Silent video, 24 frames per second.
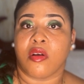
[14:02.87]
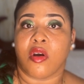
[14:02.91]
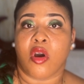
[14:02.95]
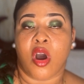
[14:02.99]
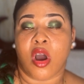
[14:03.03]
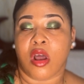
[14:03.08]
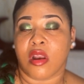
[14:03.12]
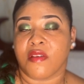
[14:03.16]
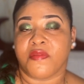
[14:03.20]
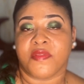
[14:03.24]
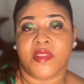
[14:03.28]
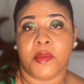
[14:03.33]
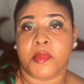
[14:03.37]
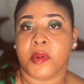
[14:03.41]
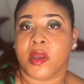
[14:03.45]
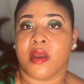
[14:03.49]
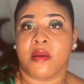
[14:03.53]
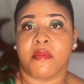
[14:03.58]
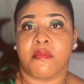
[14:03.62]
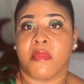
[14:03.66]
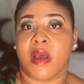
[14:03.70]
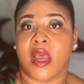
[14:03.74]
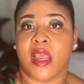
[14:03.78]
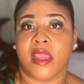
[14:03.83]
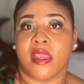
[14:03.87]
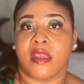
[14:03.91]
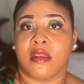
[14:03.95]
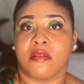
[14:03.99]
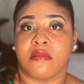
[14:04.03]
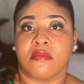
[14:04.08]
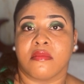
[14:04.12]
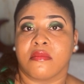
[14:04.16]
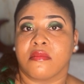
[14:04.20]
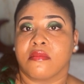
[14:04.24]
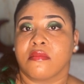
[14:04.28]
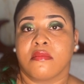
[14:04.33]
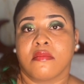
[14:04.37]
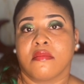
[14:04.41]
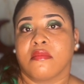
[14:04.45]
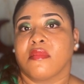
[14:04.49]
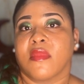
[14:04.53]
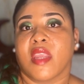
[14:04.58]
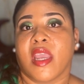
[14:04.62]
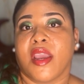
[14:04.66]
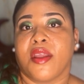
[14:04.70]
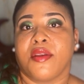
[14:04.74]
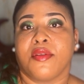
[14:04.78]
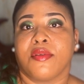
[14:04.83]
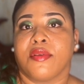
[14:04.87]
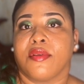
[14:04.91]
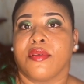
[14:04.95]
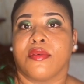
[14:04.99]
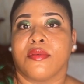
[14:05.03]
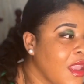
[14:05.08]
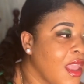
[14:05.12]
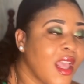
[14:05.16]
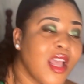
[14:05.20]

all of them combined. I don't know.